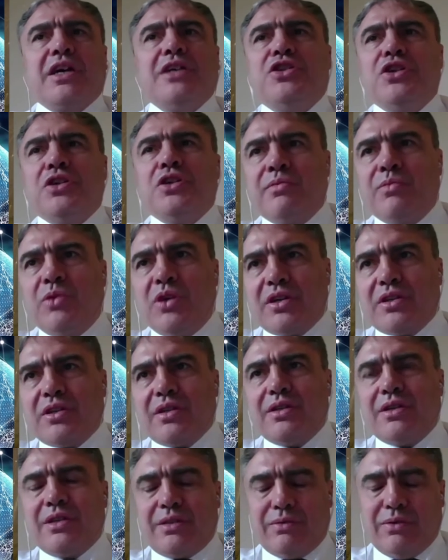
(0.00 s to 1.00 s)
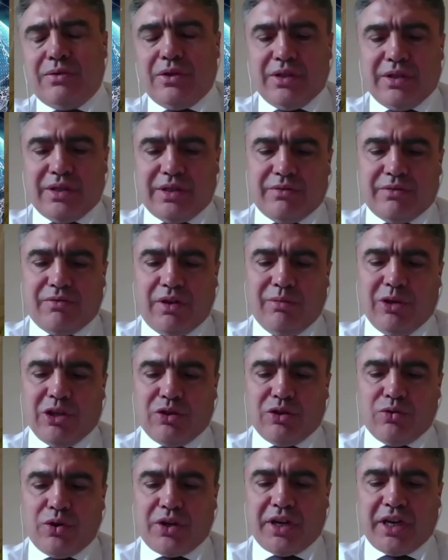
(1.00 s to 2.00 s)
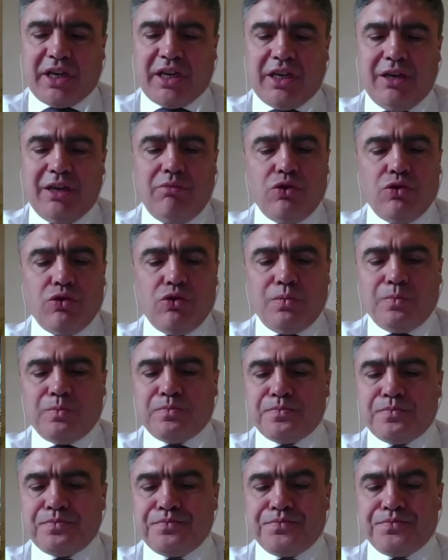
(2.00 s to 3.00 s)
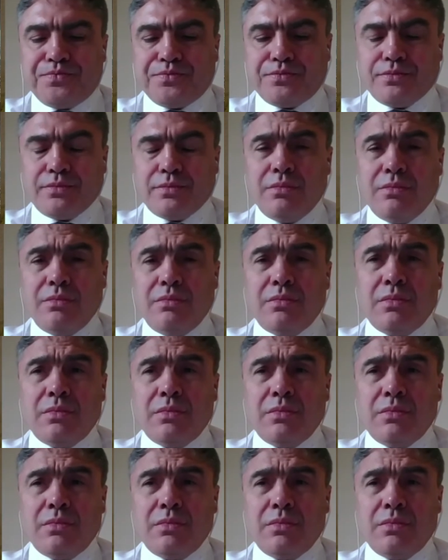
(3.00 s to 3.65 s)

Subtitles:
apply achievements of selection and genetic engineering.